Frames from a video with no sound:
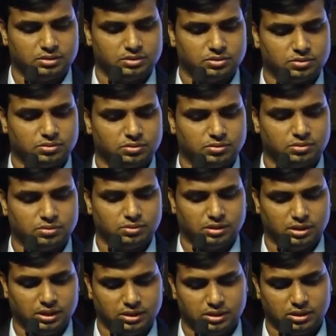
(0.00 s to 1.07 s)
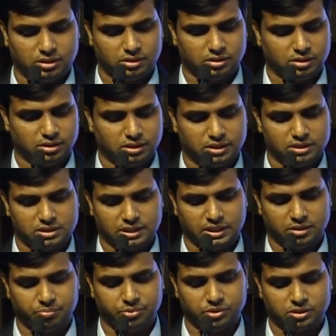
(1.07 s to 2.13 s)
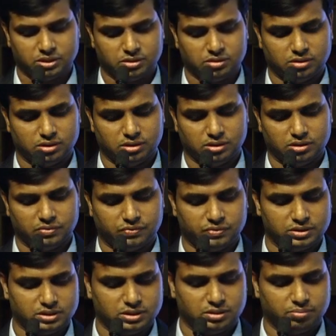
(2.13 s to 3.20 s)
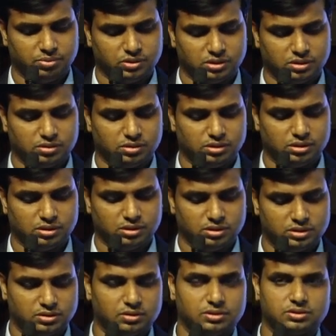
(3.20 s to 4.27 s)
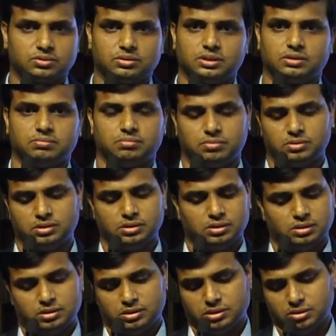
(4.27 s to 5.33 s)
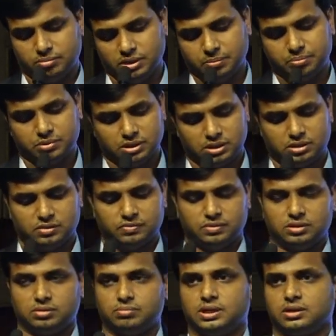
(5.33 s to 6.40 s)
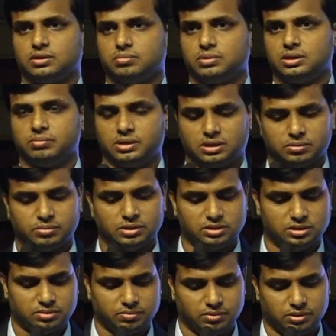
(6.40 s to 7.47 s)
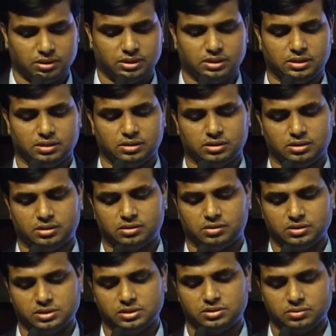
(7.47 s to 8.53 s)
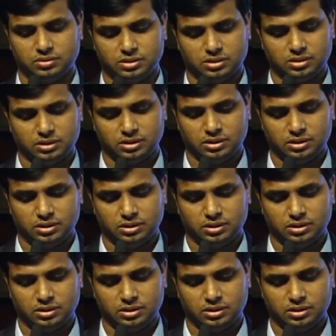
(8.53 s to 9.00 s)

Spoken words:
So other things like butanol, if you say butanol is also a byproduct of the microbial metabolism and it causes odor,